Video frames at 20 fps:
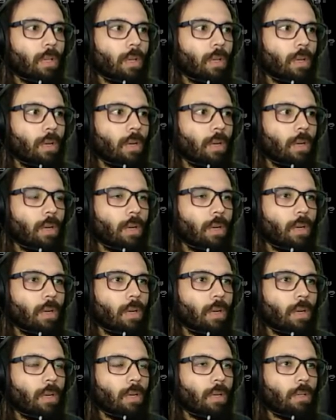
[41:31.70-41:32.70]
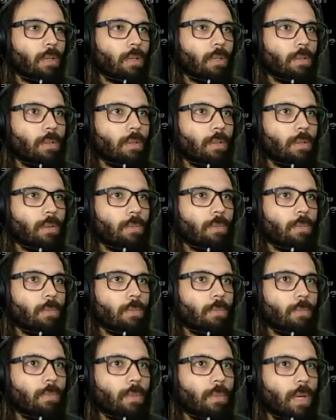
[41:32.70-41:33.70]
up. Uh...
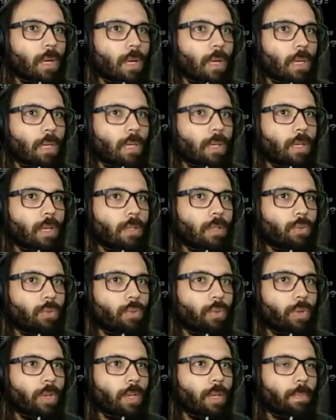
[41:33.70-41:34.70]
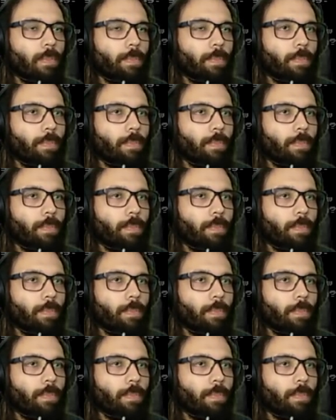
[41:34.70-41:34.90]
I can't really